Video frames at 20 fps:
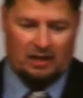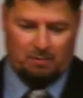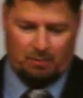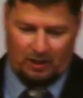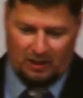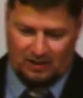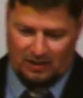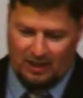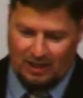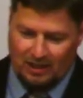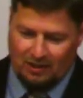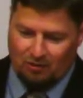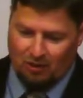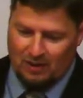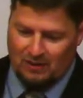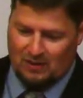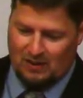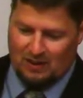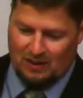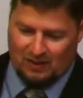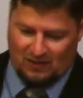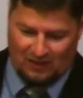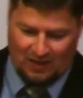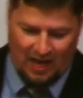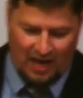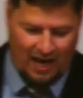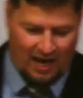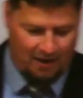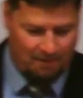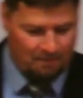But it's interesting to
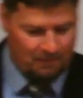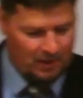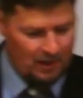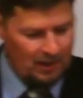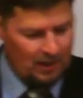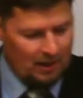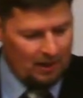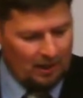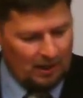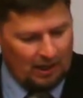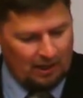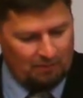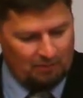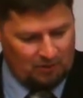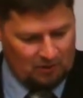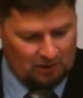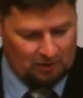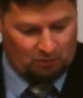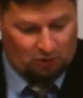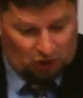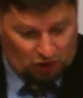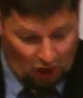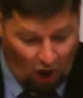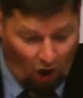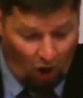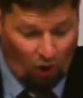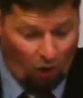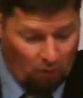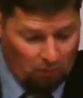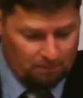say, um, to
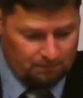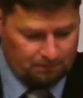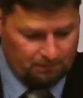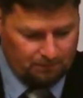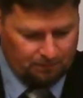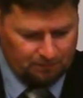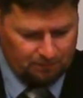show